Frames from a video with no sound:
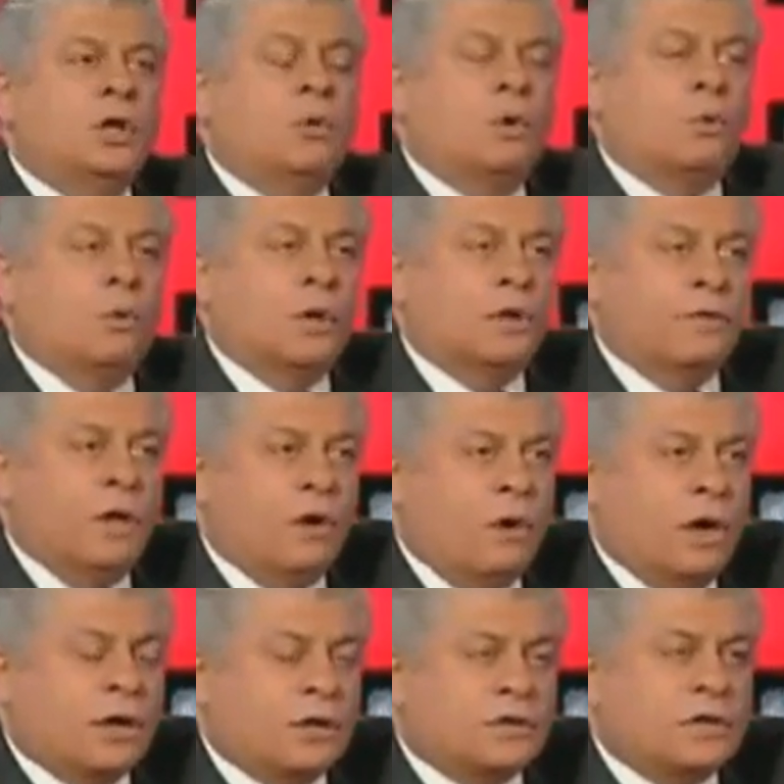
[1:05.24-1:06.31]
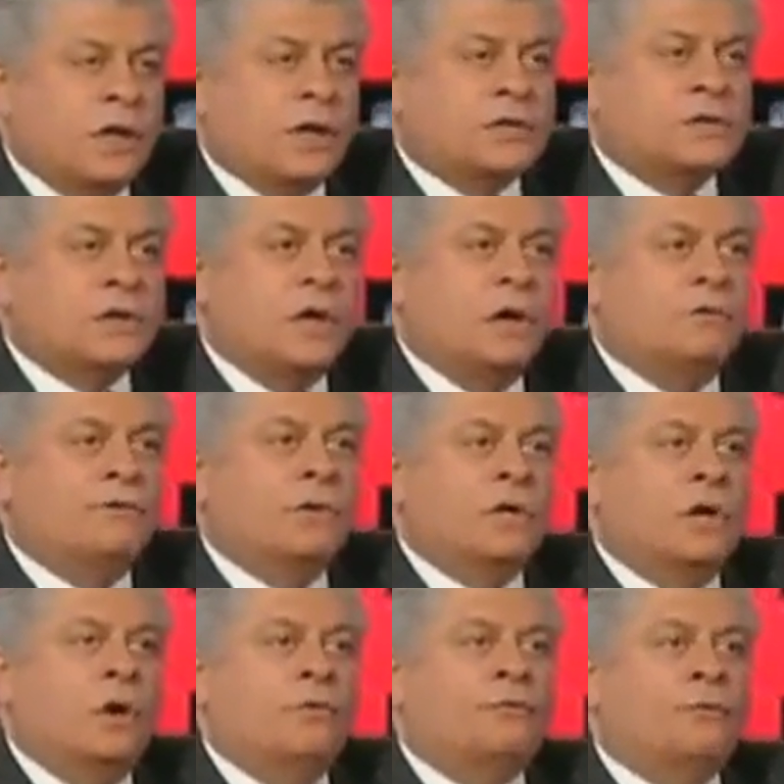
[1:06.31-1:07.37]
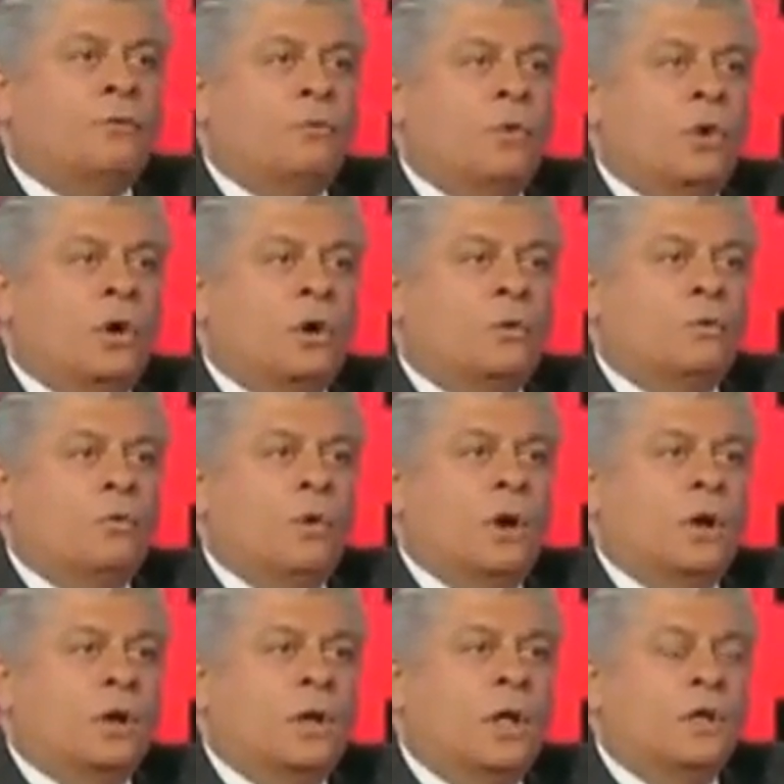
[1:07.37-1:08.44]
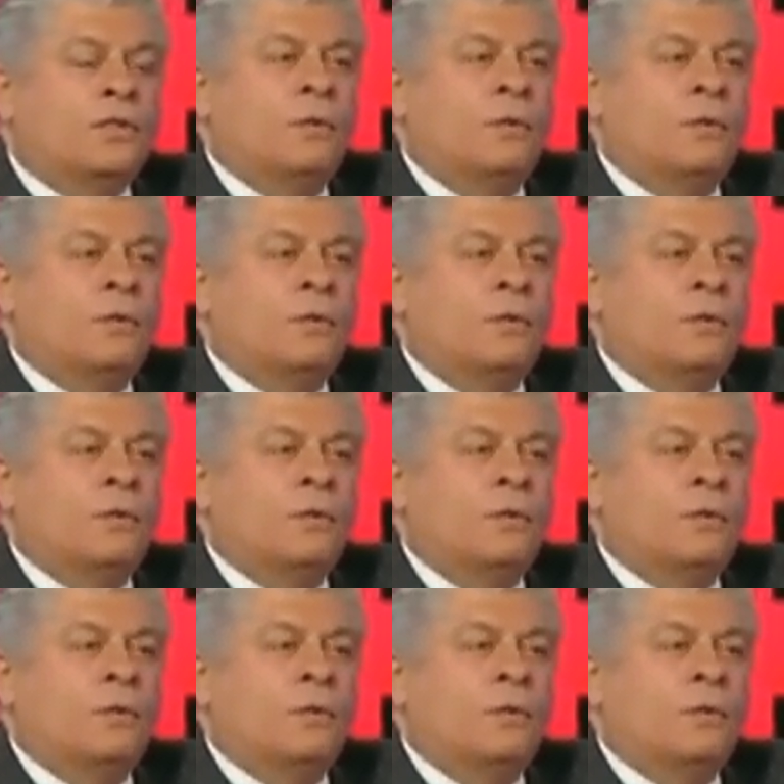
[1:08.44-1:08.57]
You were one of the architects of Gulf War I.